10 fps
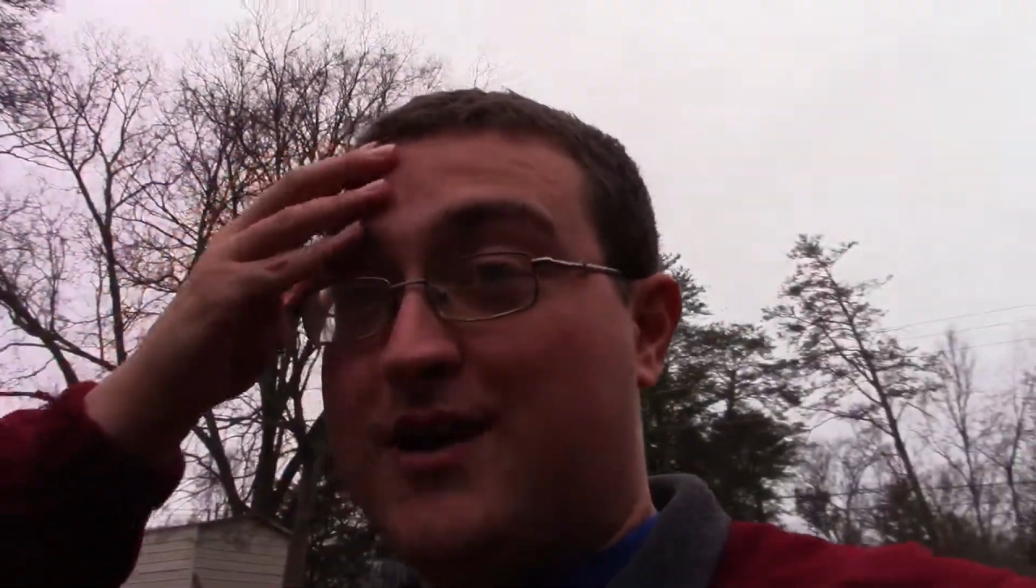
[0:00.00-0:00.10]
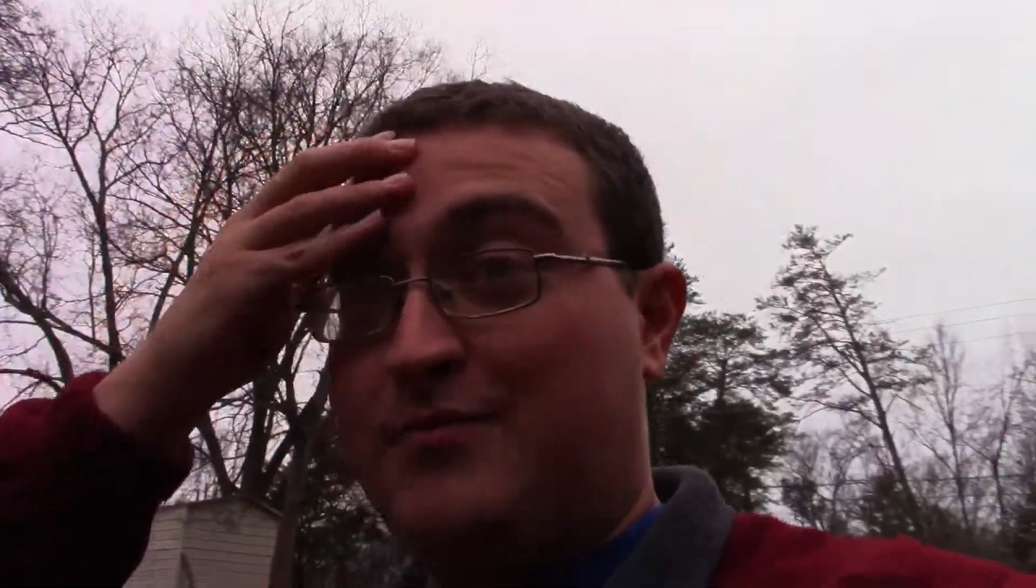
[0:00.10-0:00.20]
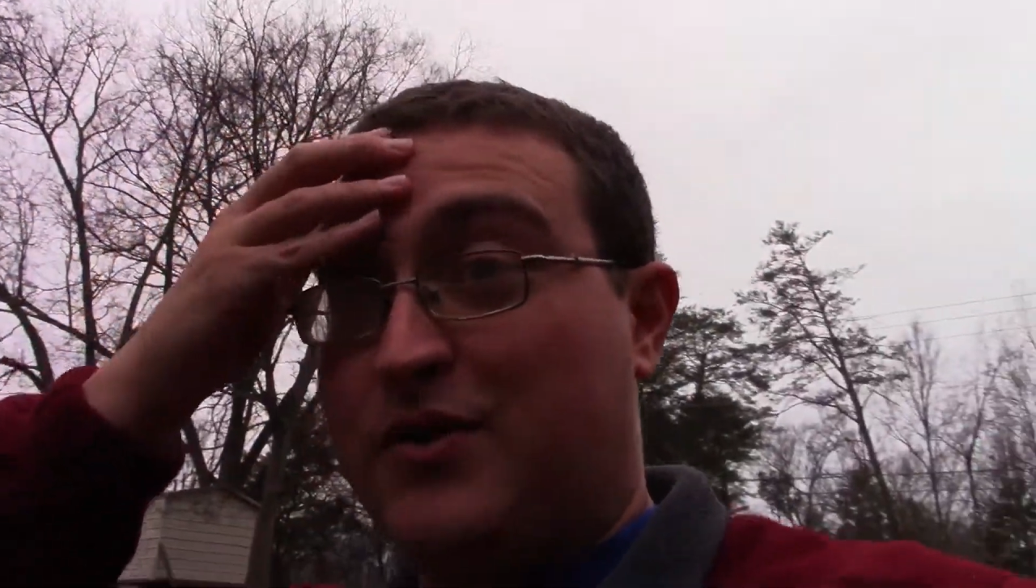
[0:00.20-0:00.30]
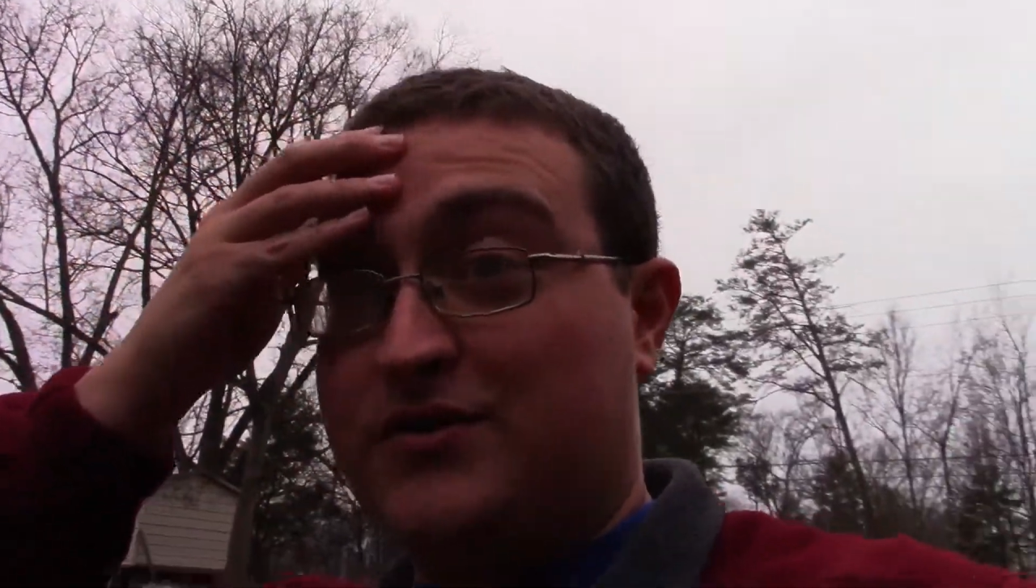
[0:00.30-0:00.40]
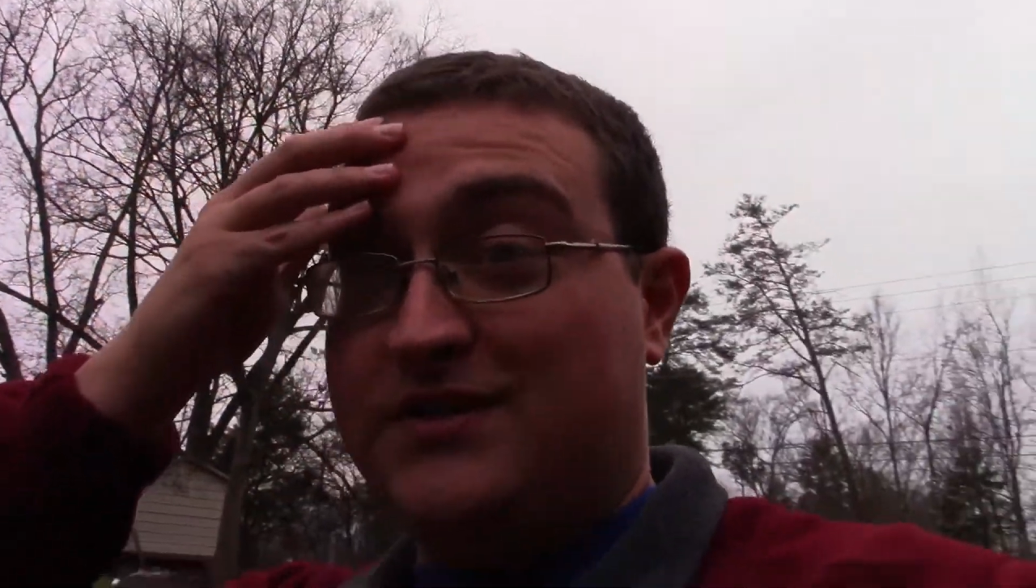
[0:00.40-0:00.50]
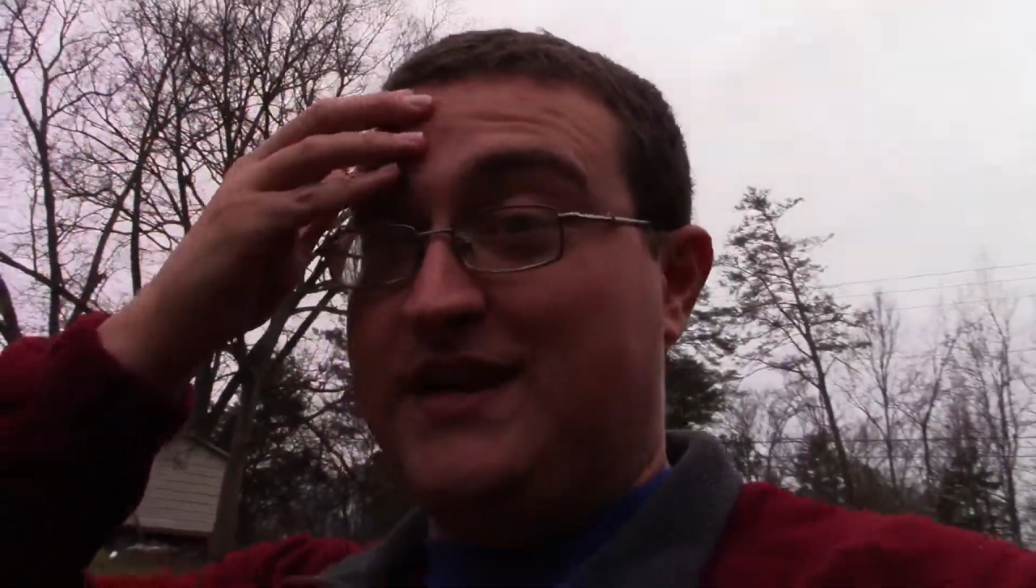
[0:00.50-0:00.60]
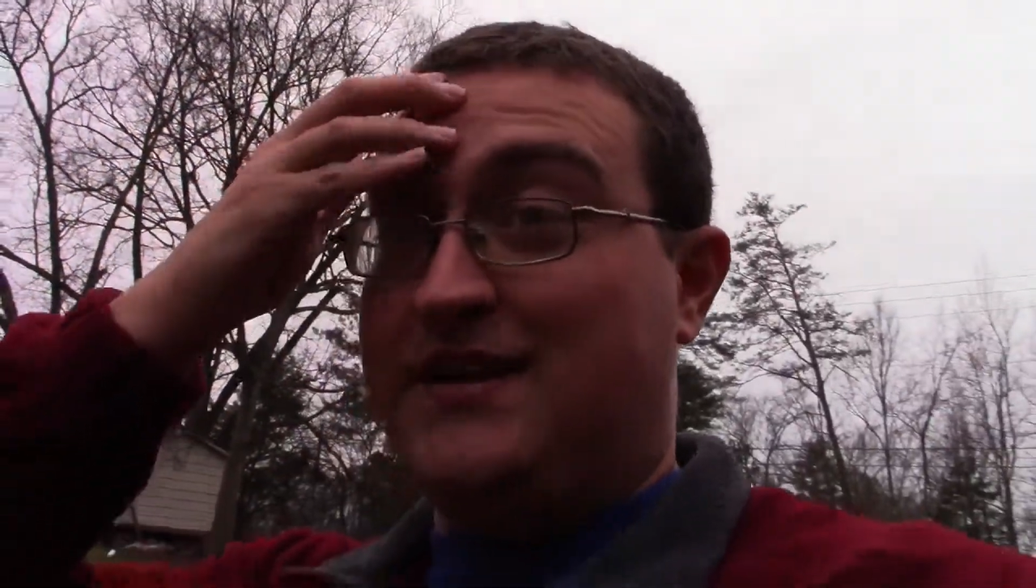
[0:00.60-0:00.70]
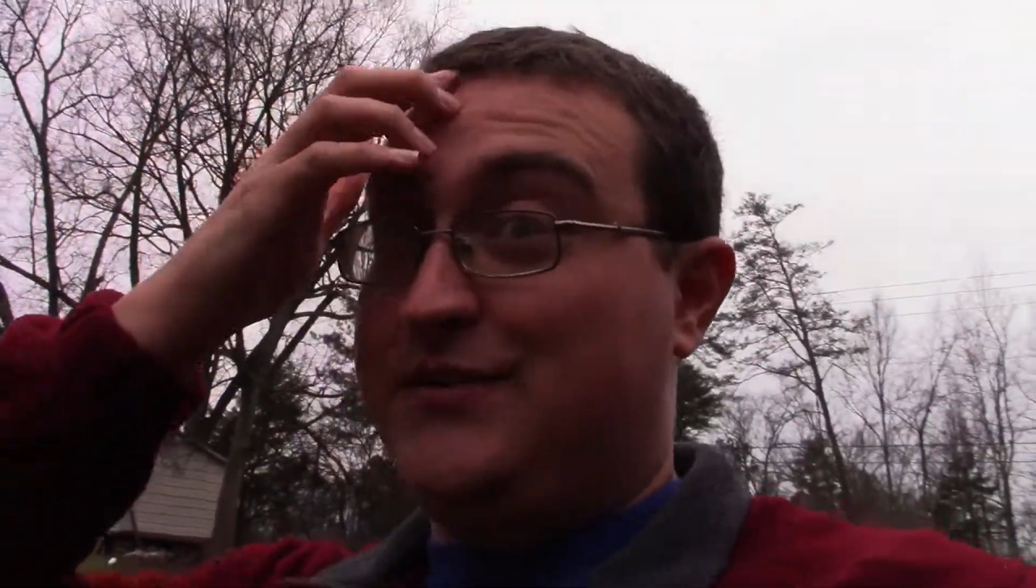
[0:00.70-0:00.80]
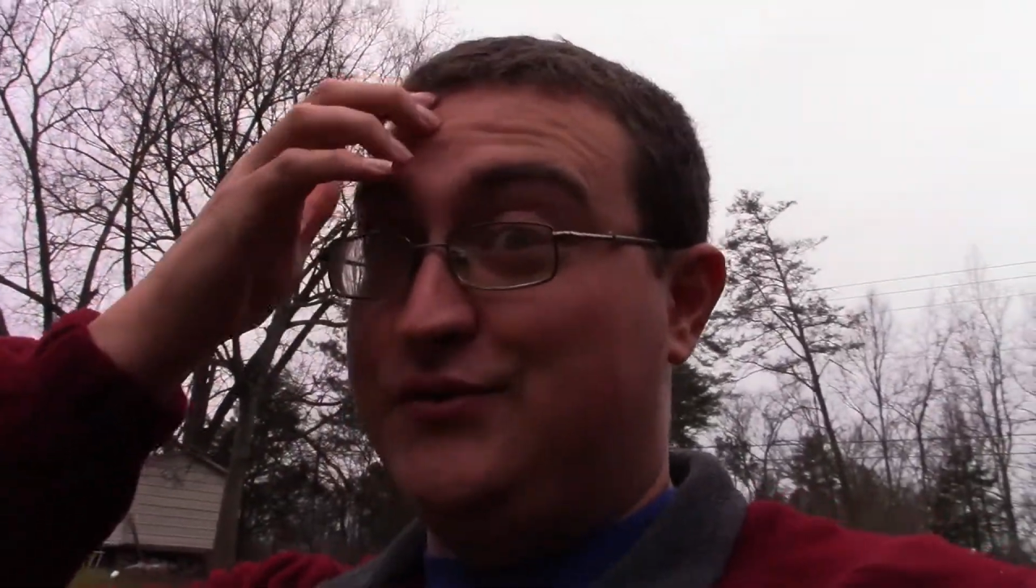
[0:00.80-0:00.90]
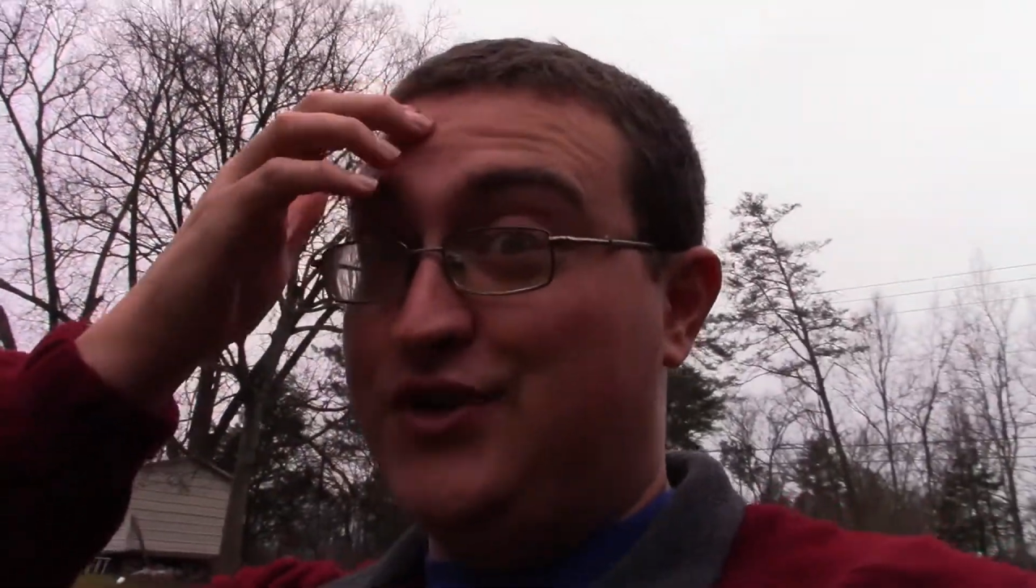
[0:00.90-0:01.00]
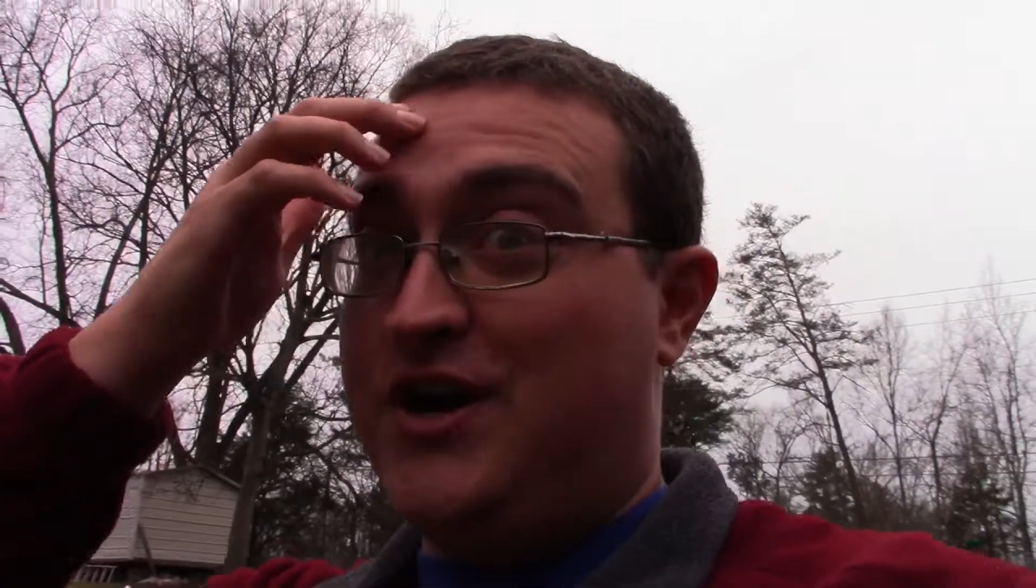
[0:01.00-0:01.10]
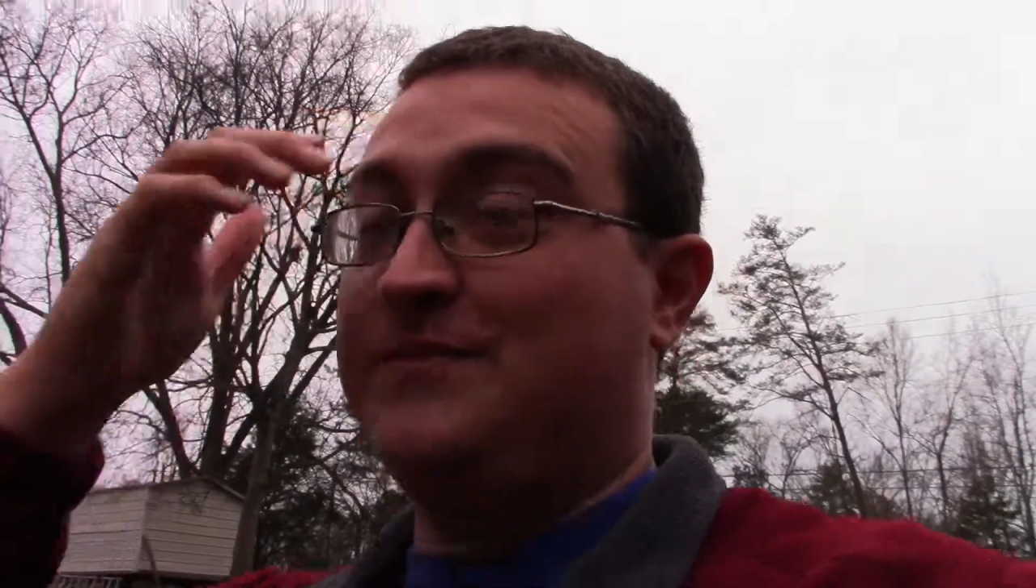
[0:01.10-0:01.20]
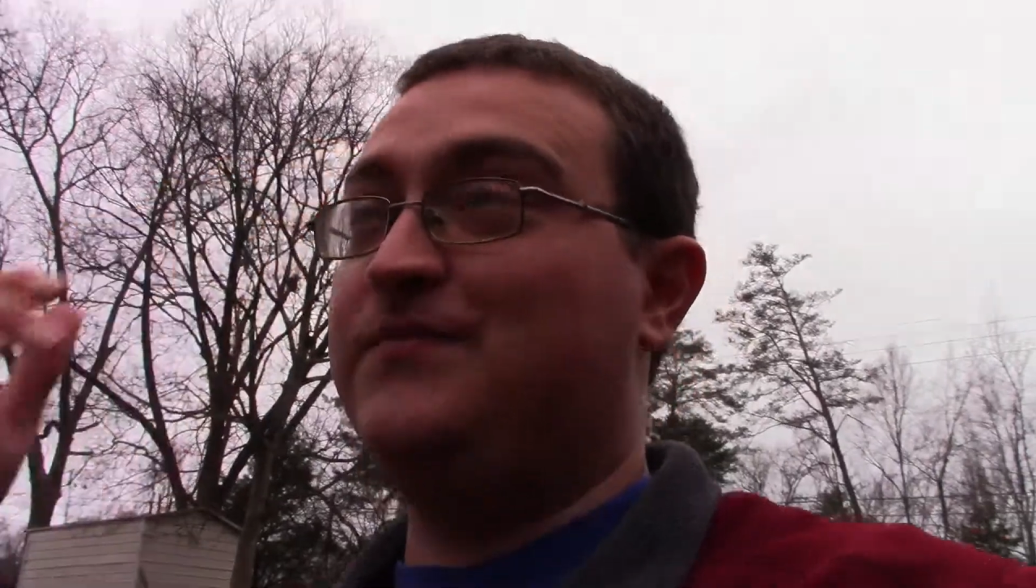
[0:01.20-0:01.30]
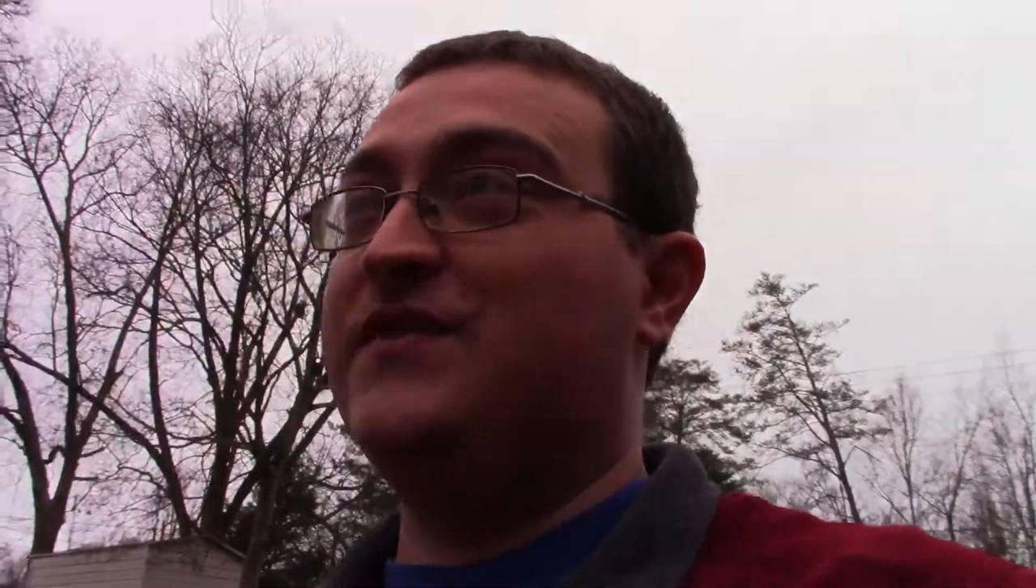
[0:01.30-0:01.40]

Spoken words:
posted and had a new truck.